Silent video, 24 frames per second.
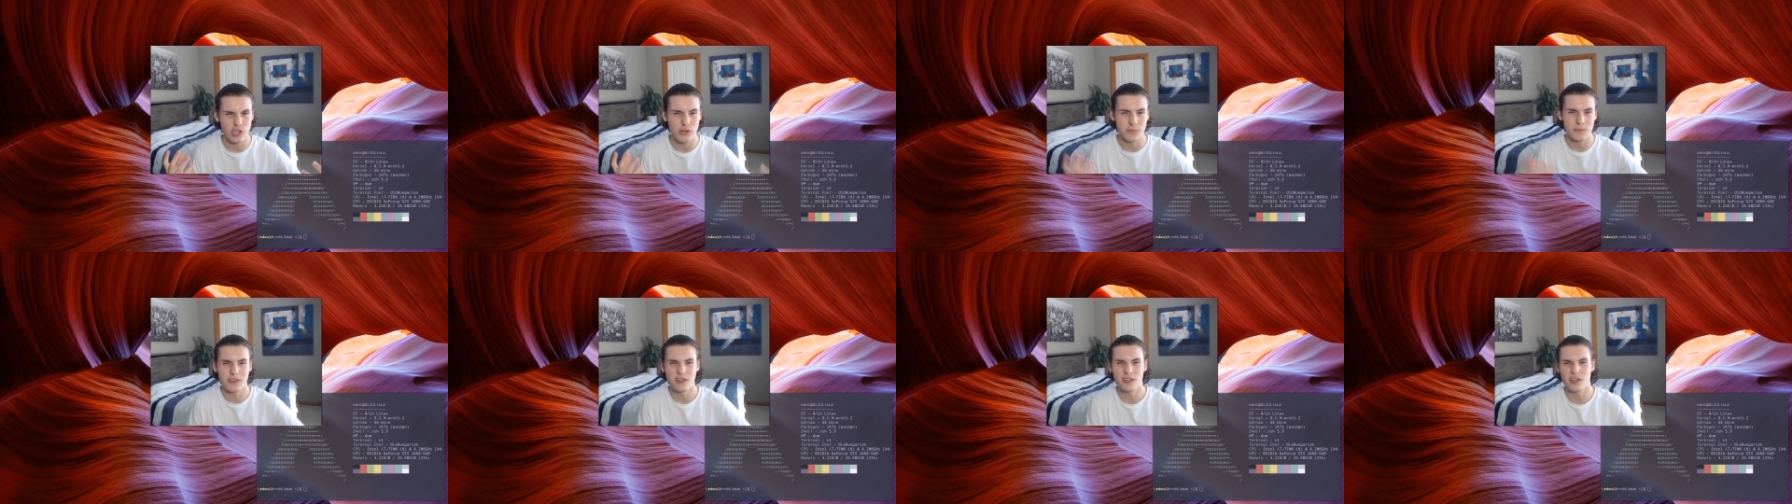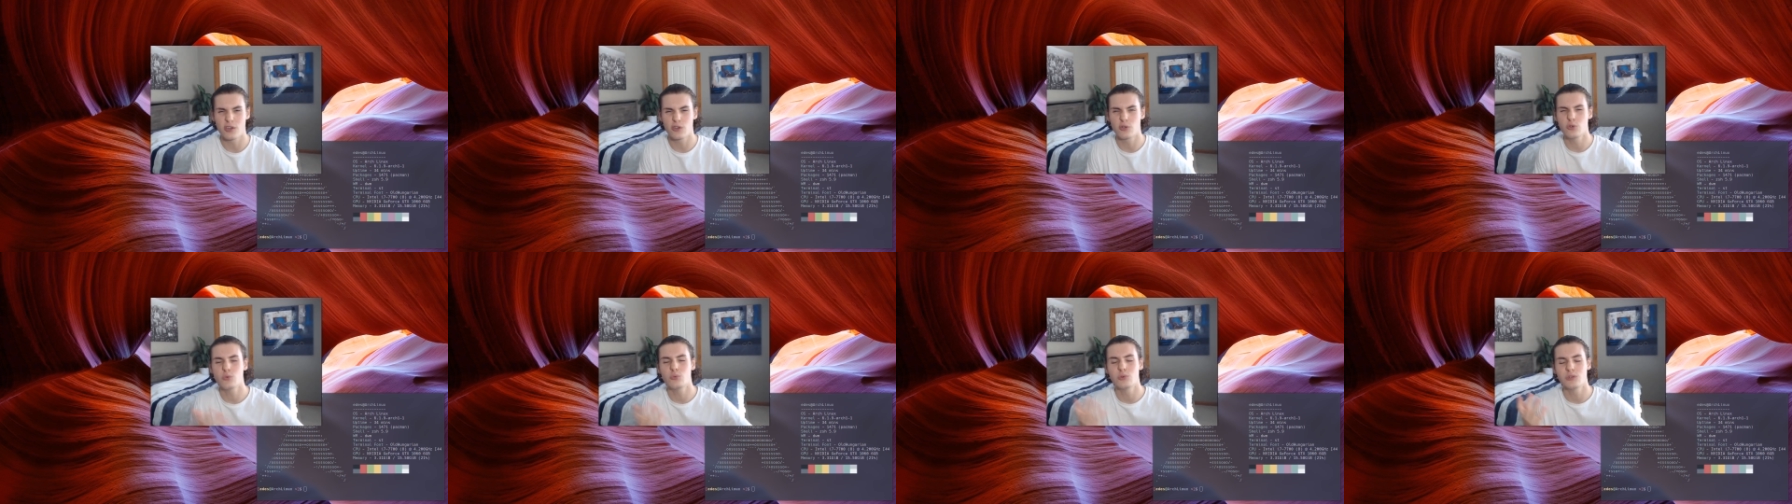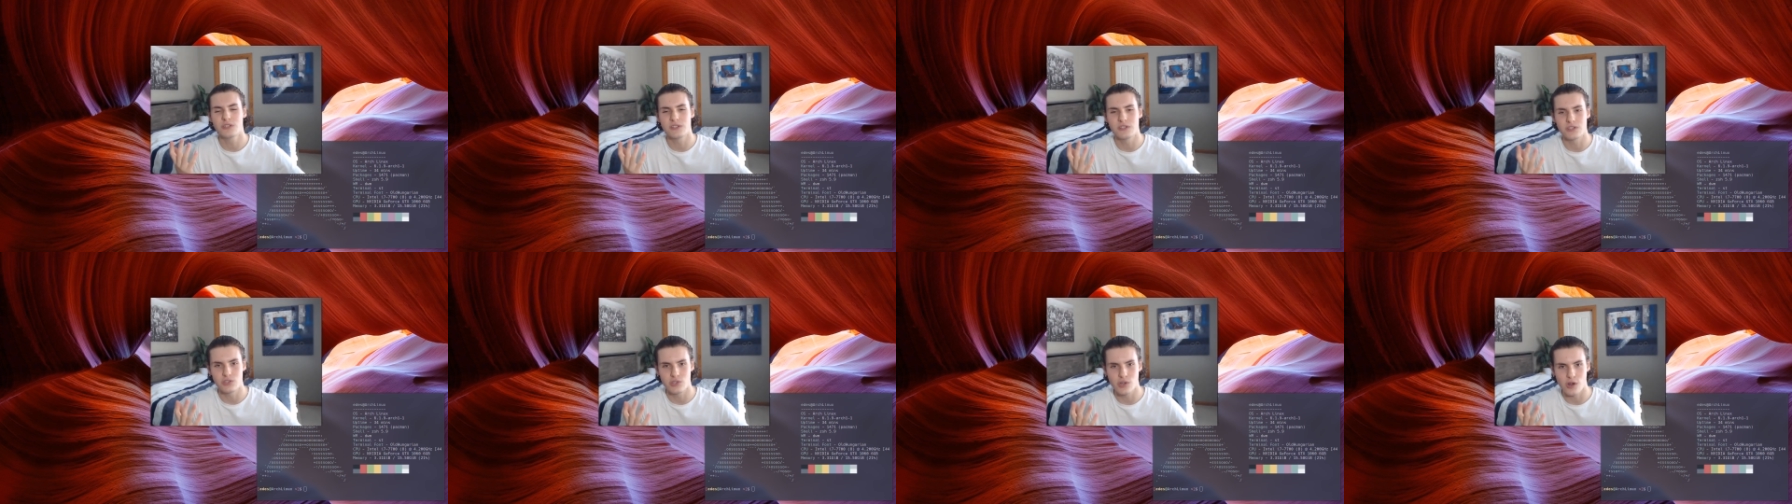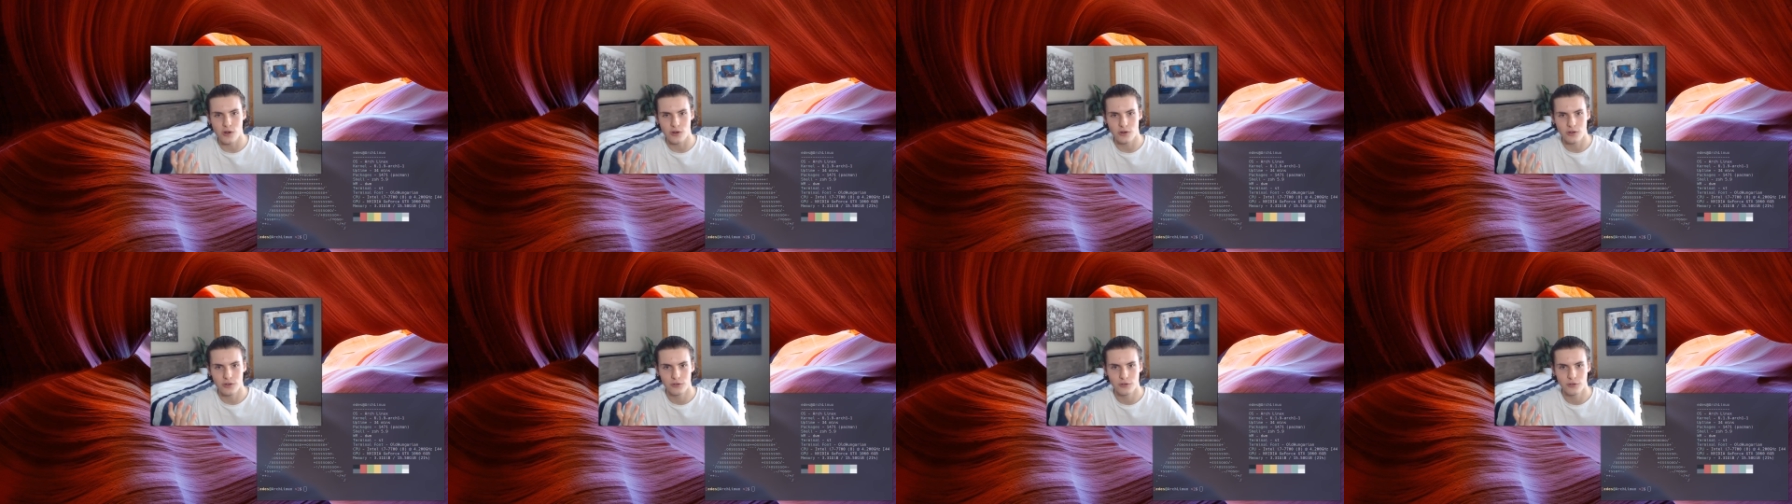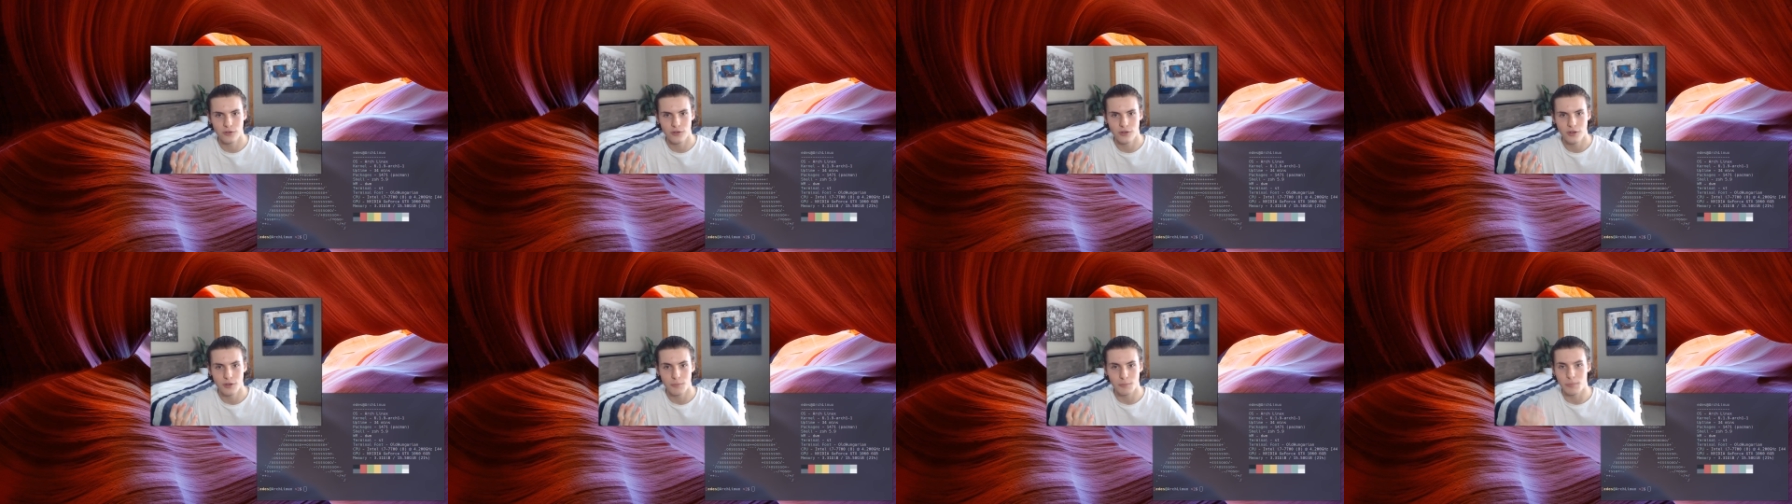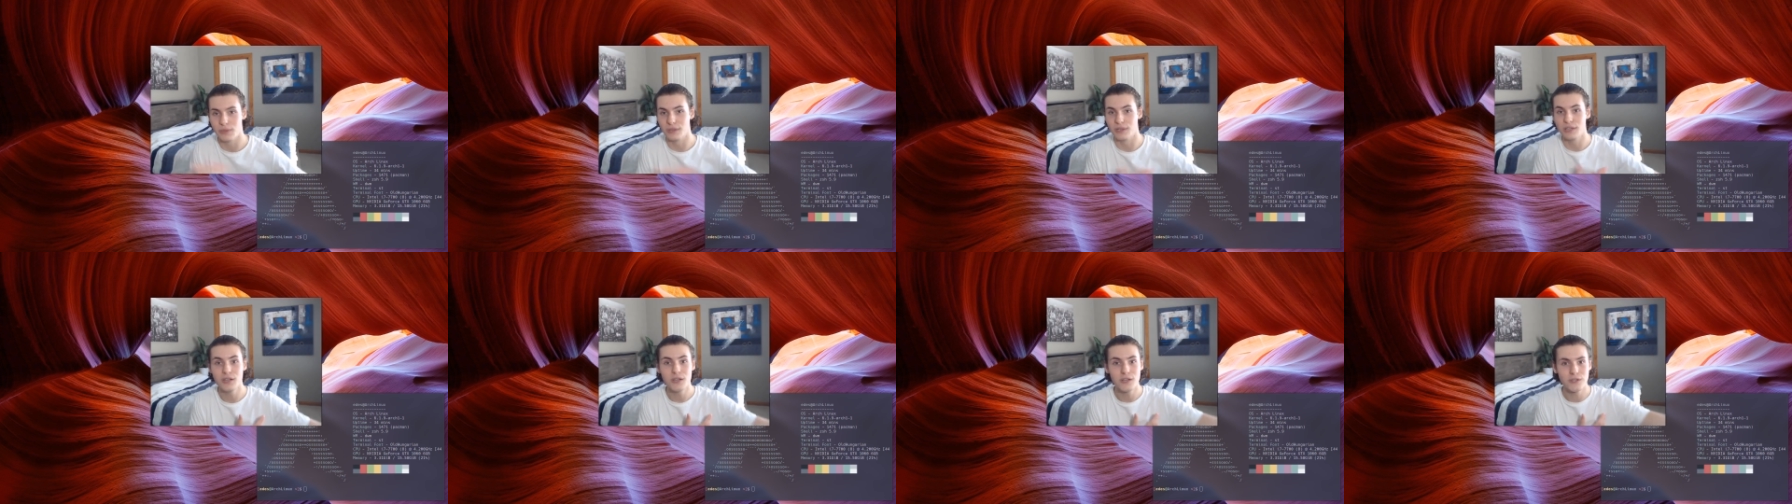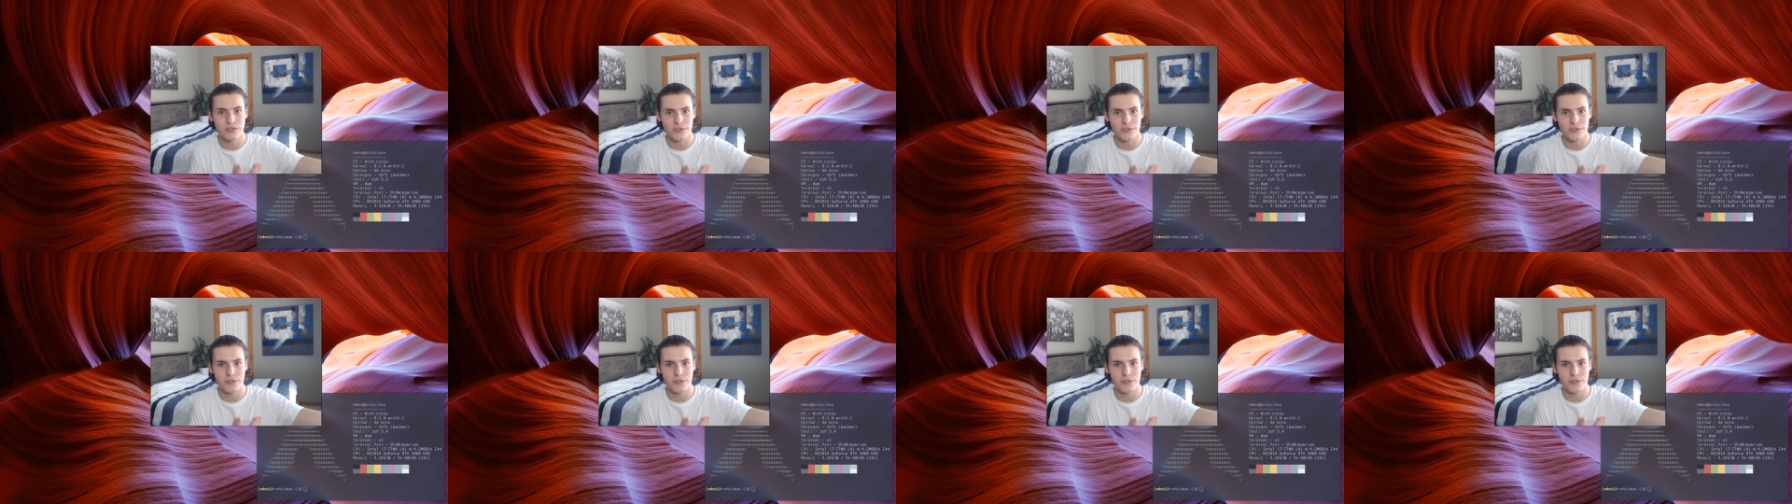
They're like, who wants this chunk? But Linux